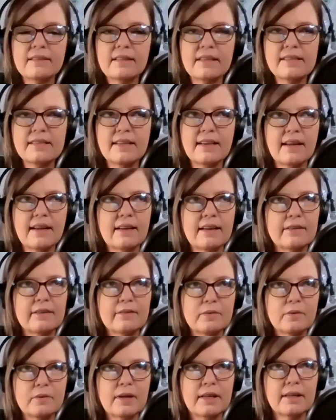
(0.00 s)
Is that kind
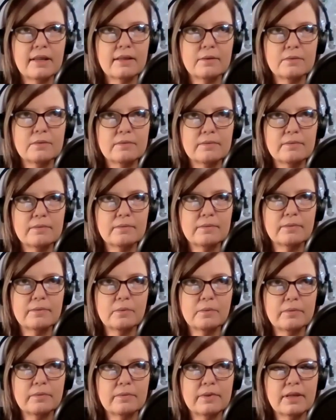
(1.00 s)
of what,
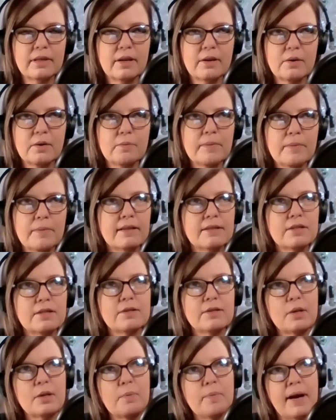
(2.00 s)
made you
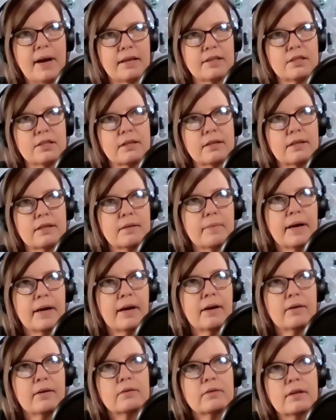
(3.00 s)
so passionate
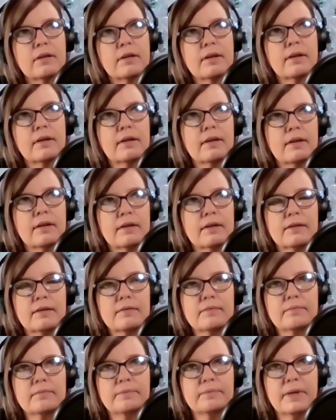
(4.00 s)
about
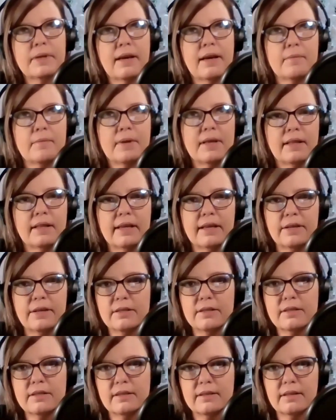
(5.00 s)
becoming
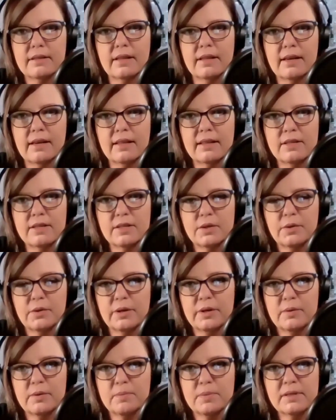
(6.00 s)
leaders in a lot of these
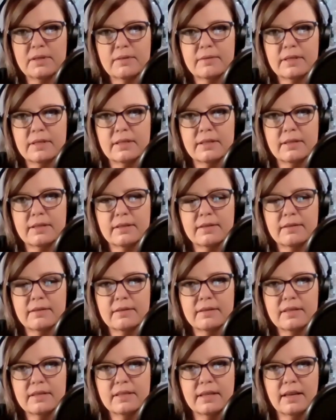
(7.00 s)
groups, was
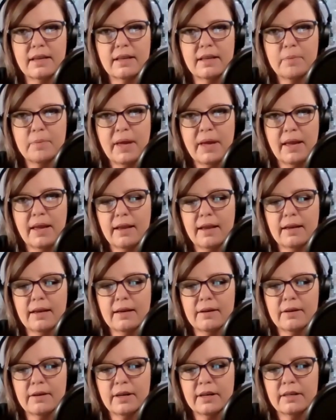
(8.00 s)
seeing the pain
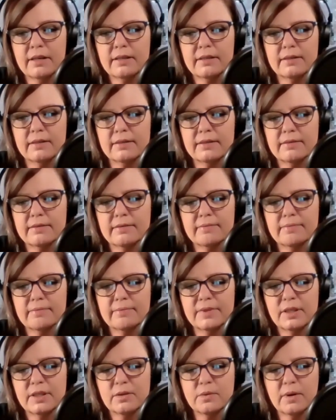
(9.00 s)
and hurt and
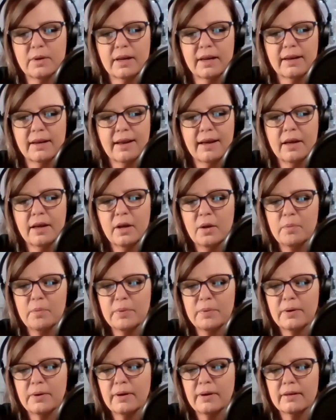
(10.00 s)
just wanting to help?
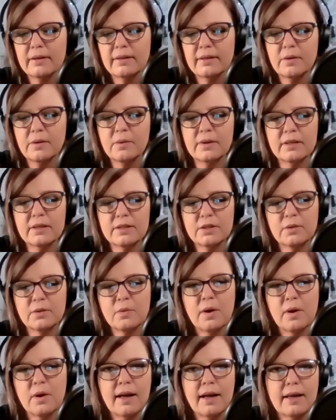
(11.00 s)
Or like, what is your
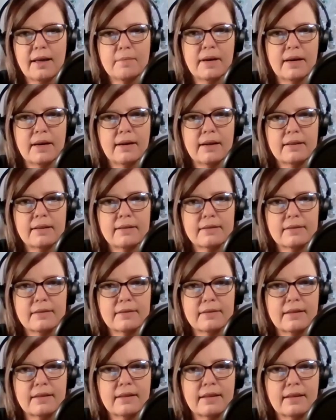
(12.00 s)
why behind
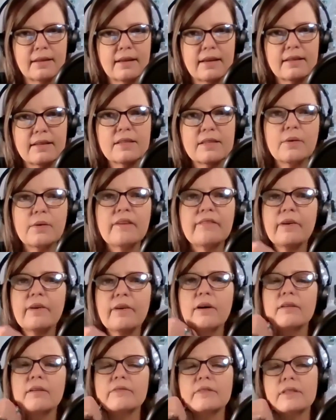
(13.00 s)
like getting so
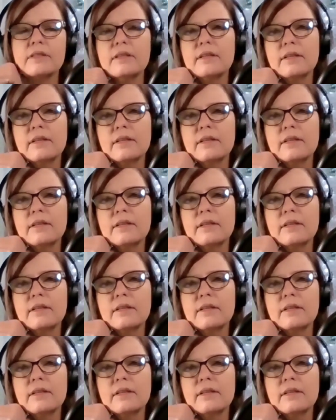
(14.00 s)
involved?